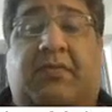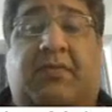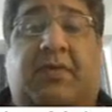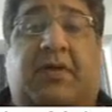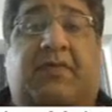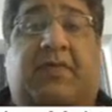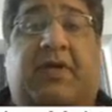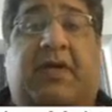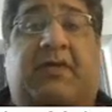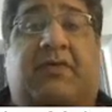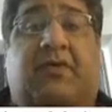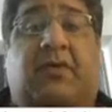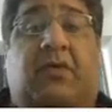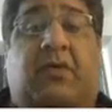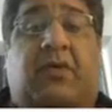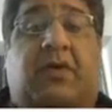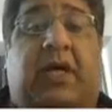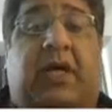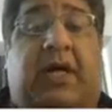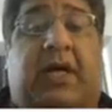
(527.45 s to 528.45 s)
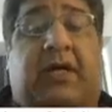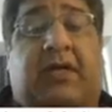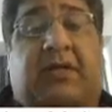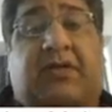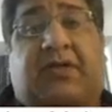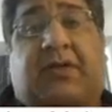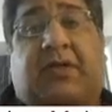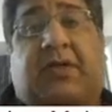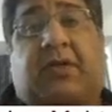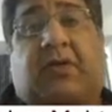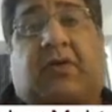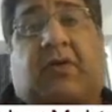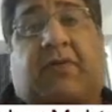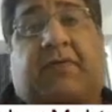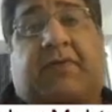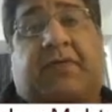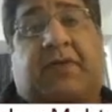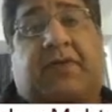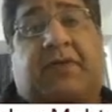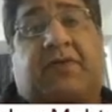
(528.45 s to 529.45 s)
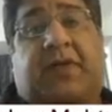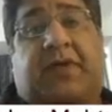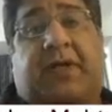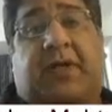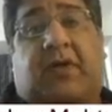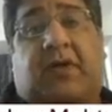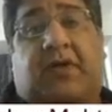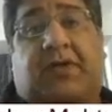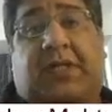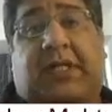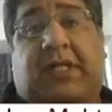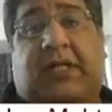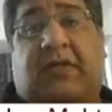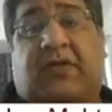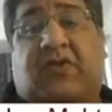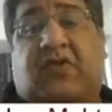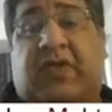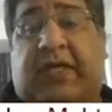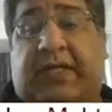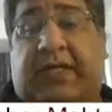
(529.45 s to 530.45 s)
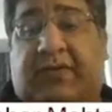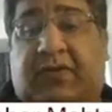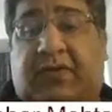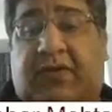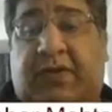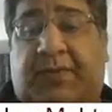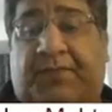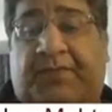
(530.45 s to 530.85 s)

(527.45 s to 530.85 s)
but we have to look at certain obvious radiological signs.